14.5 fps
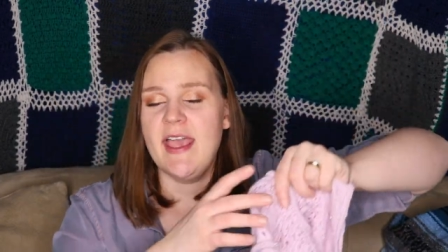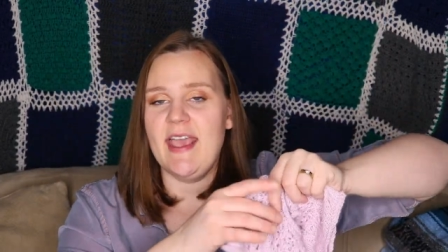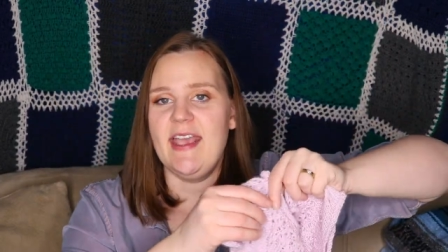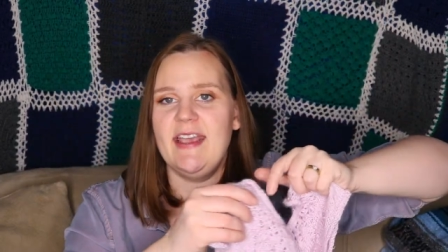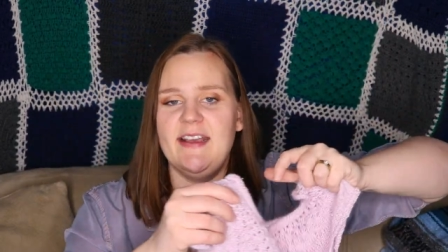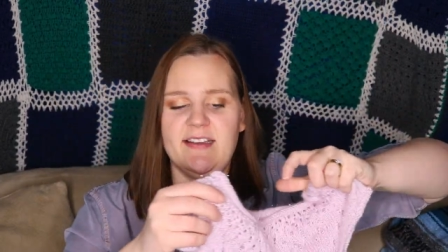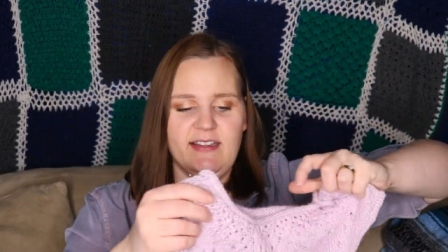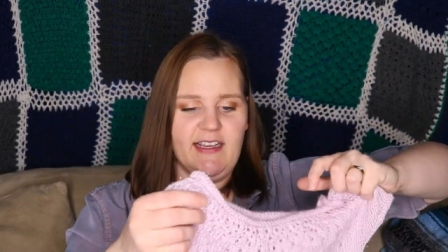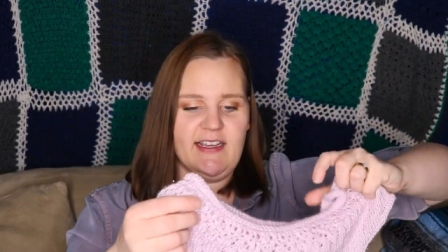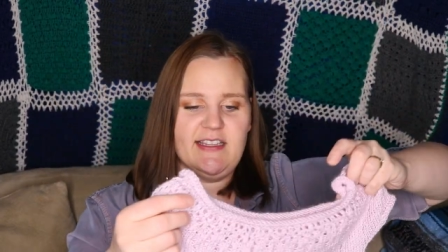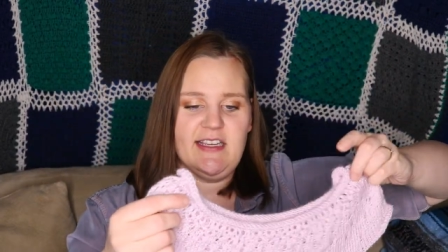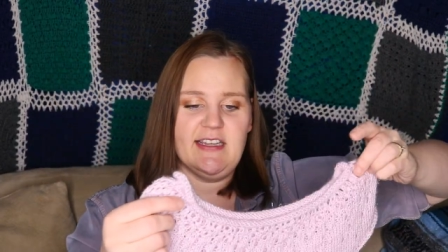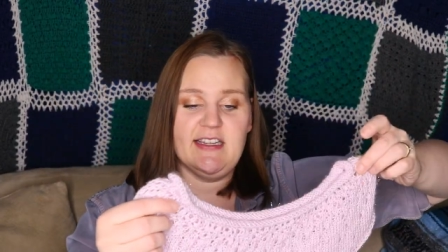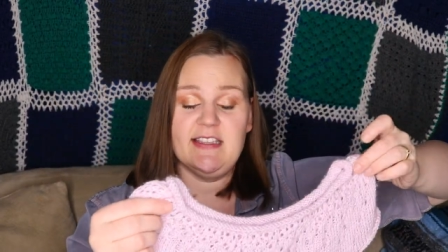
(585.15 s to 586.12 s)
And like I
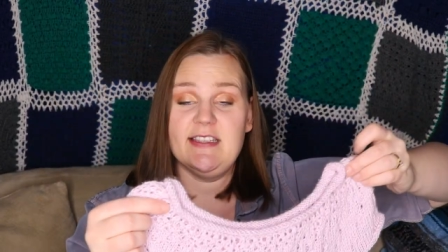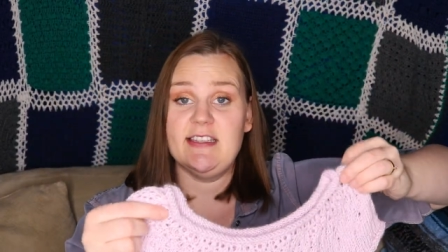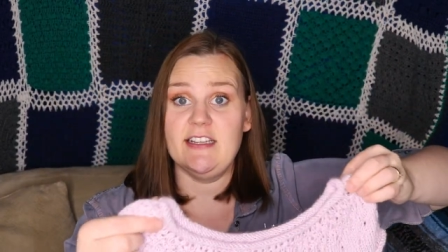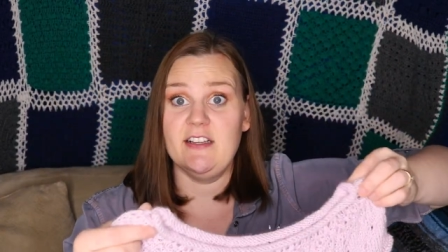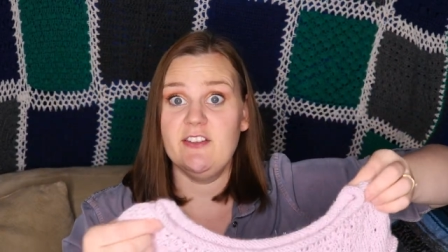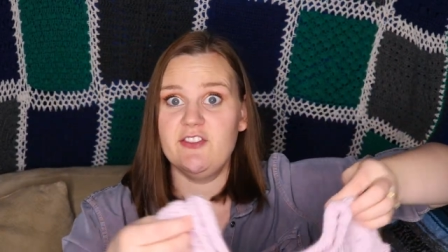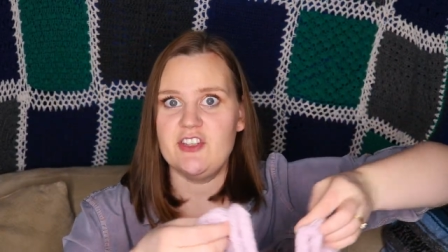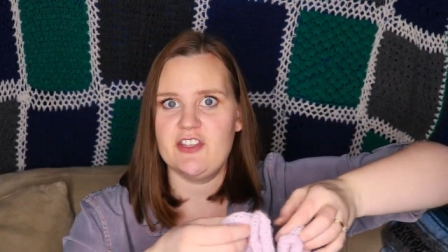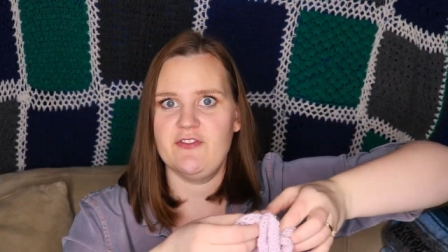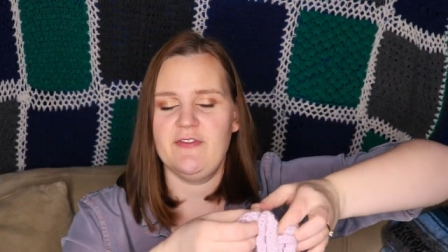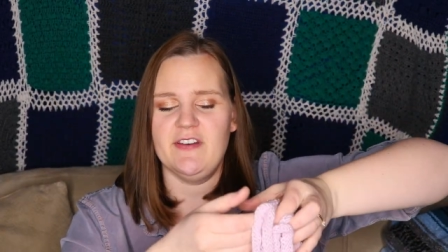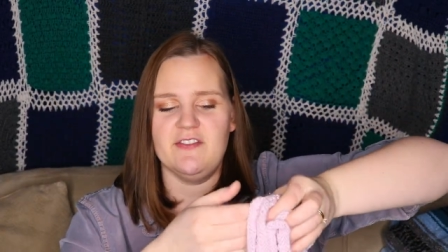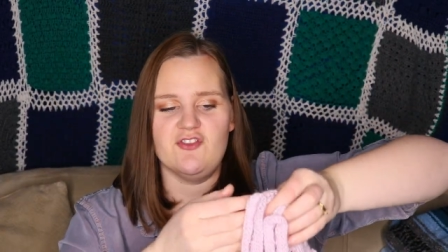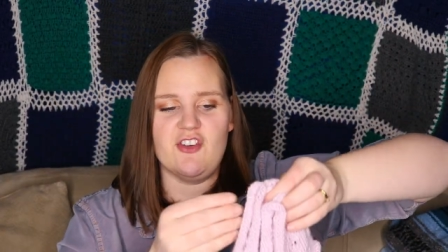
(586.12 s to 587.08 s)
said, it's still just
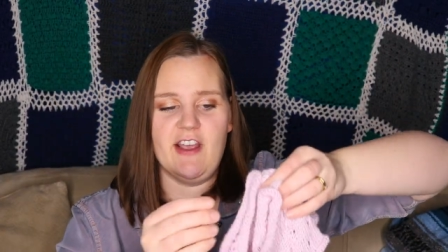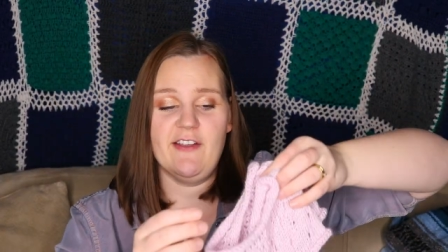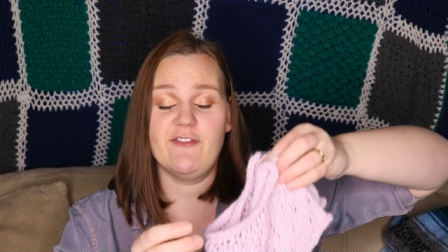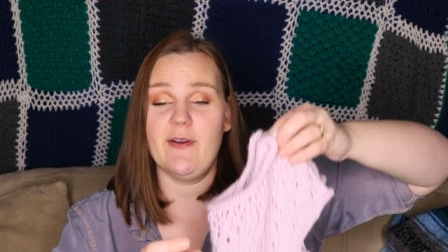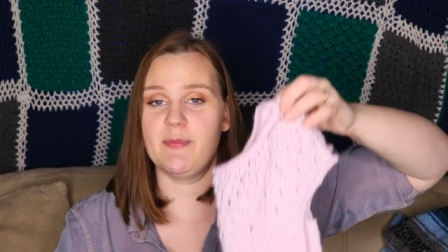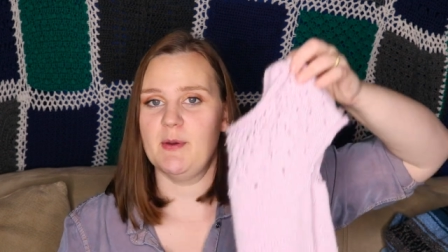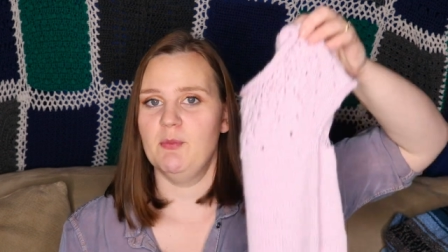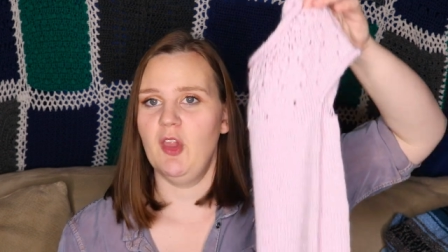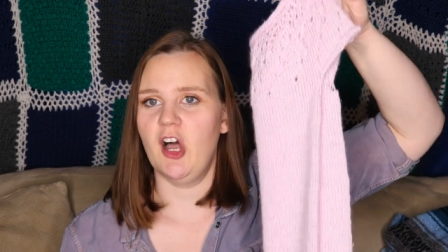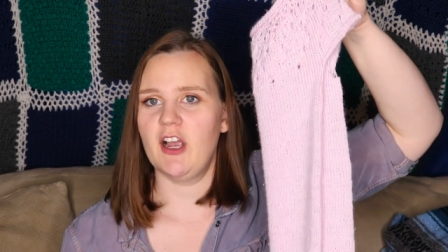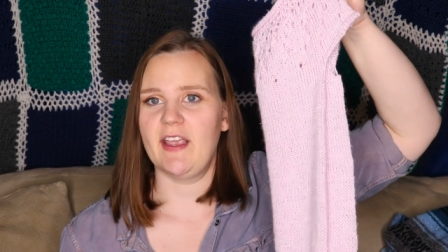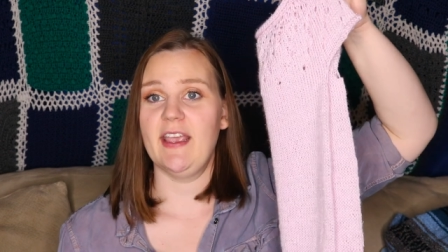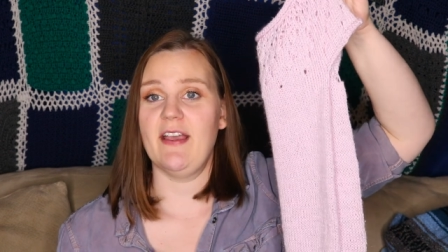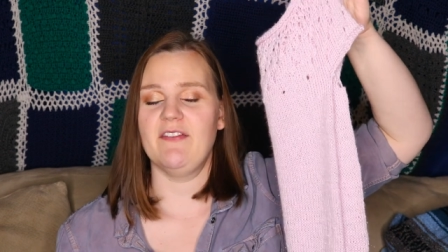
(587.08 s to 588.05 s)
drying from the
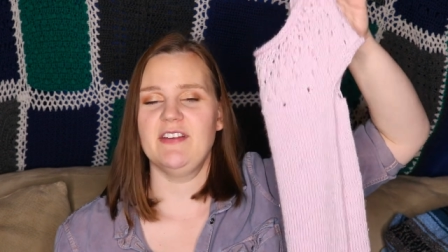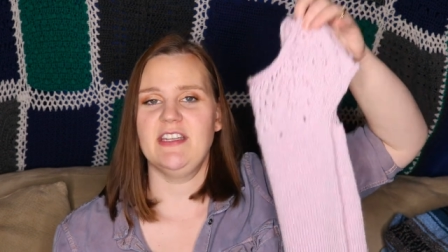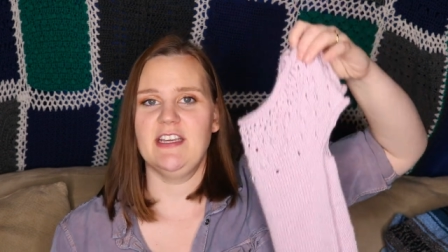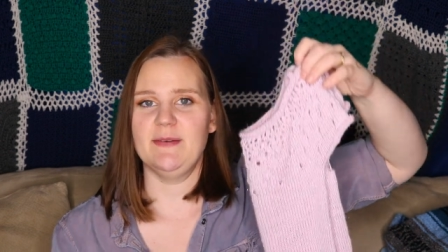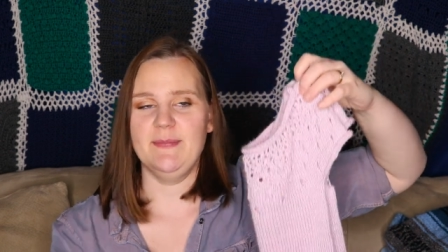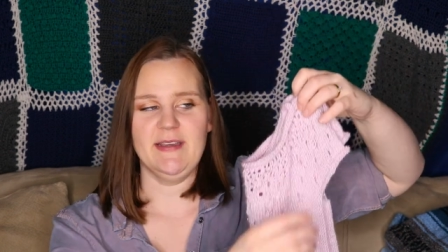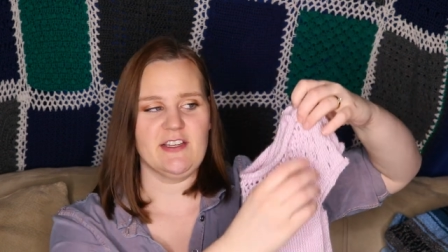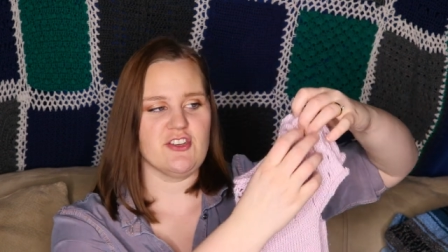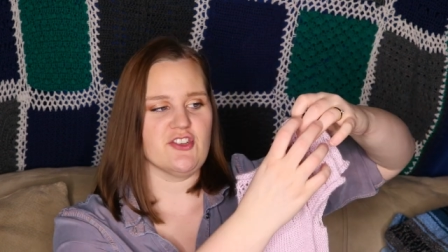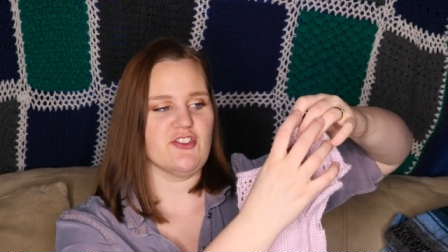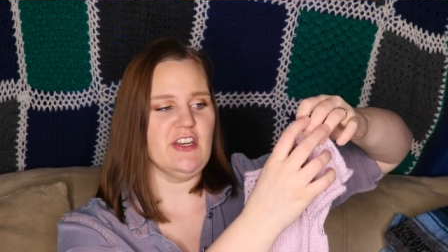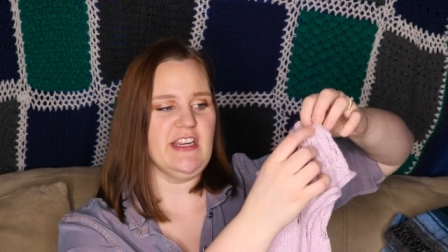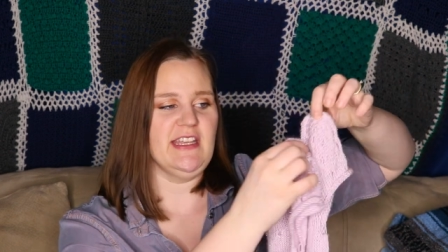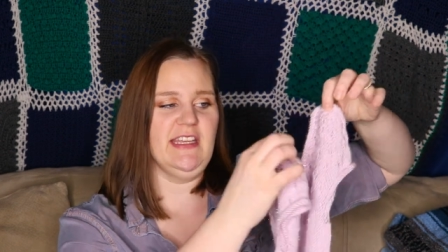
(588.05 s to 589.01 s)
blocking. I haven't taken
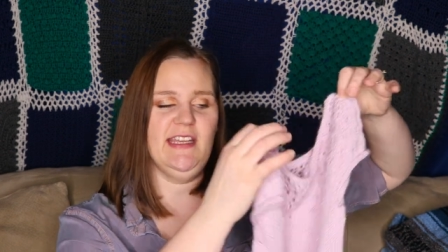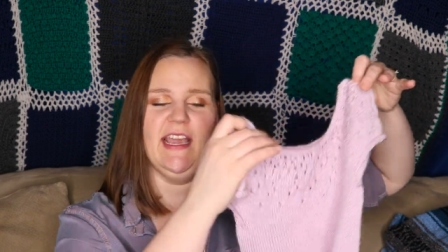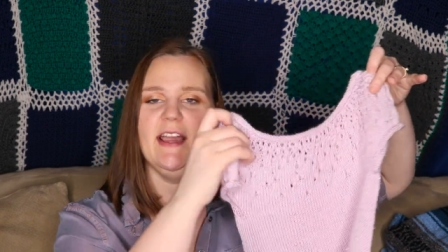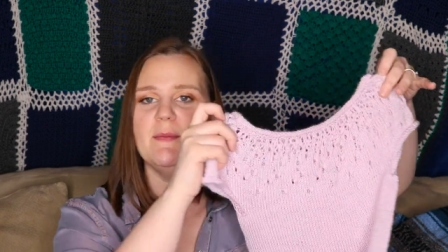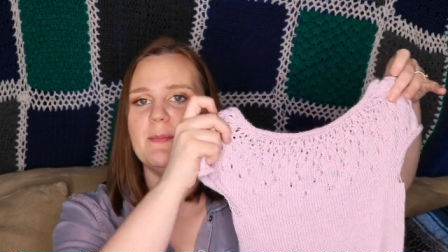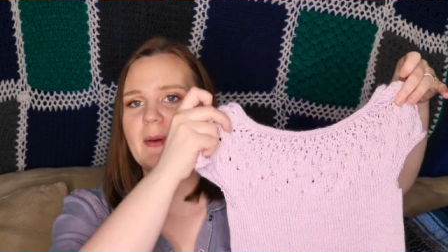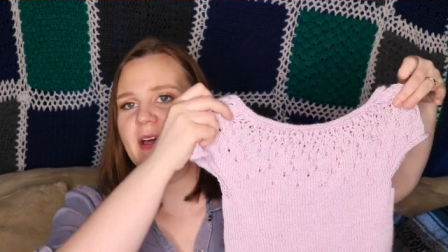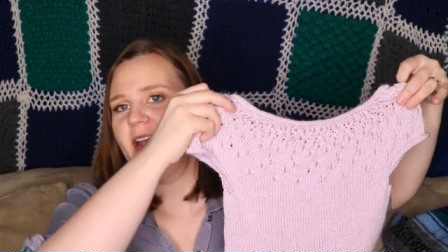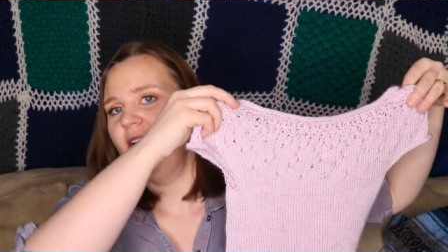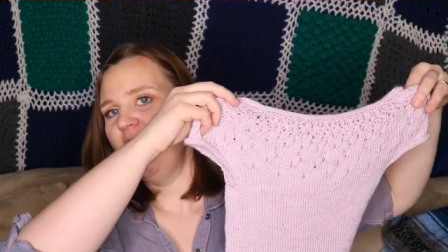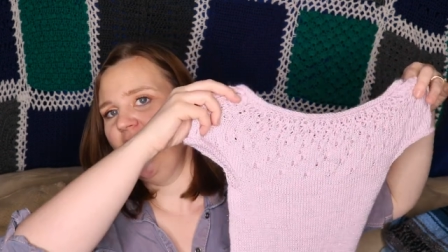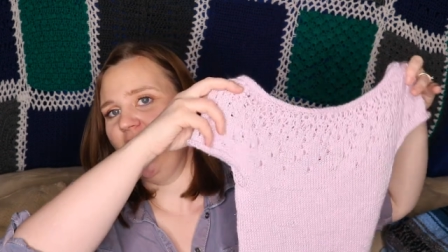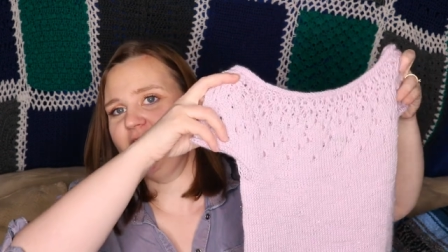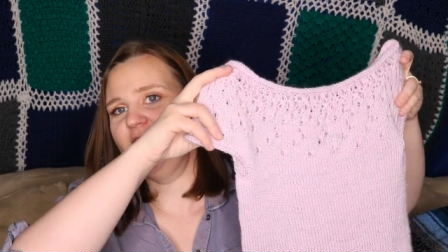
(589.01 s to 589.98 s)
pictures or anything yet, but
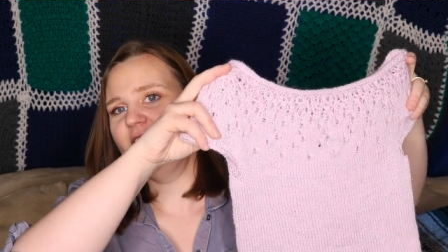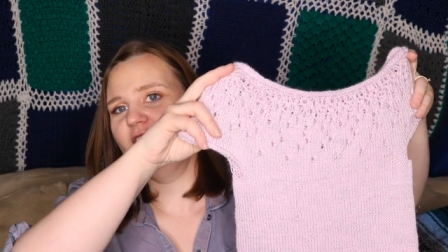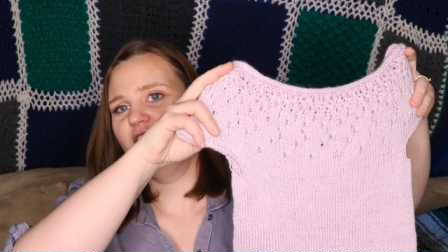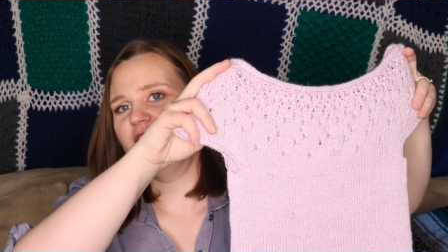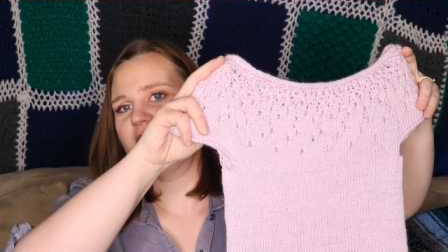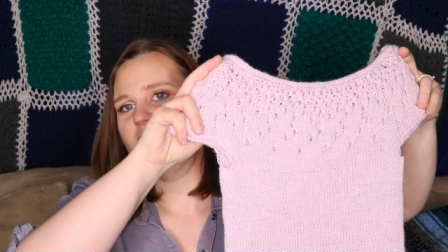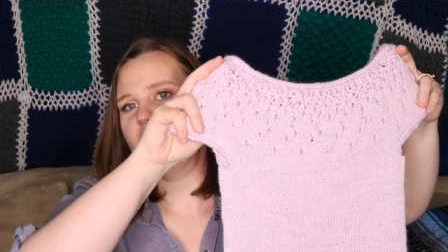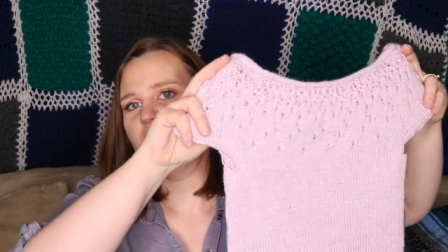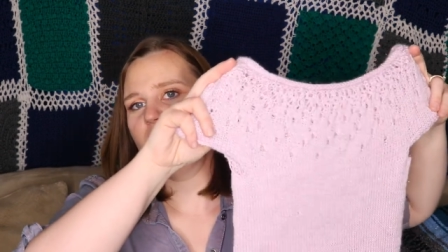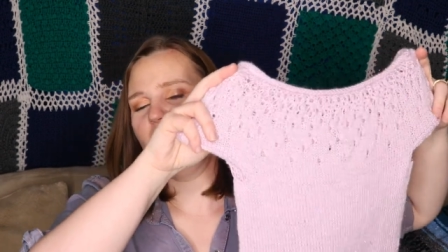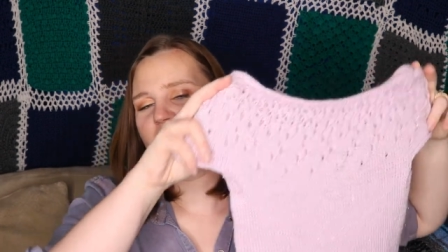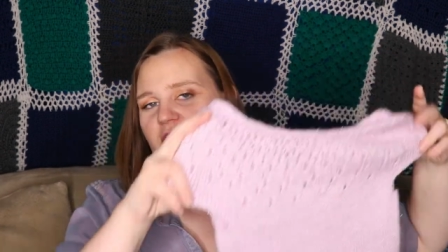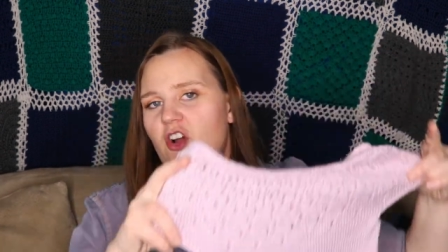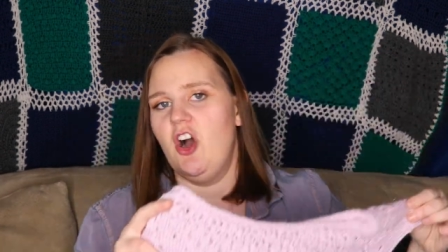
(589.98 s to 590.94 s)
I think it looks even
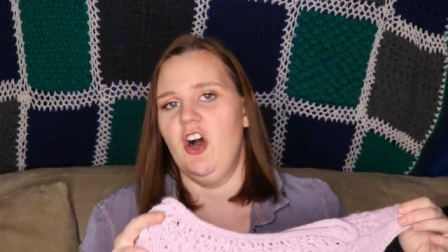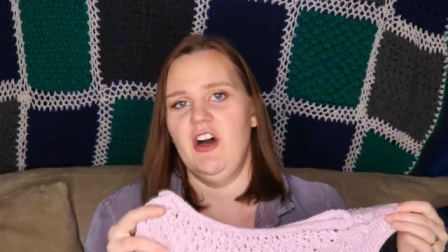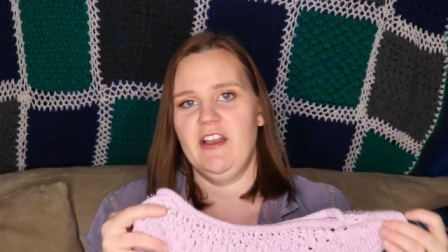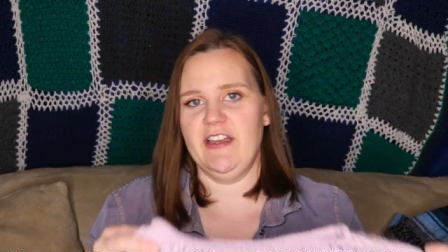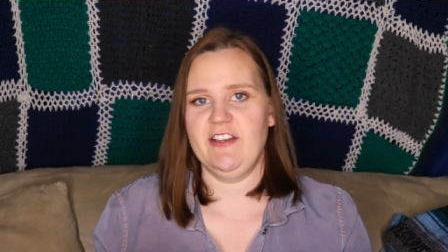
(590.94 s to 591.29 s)
better on.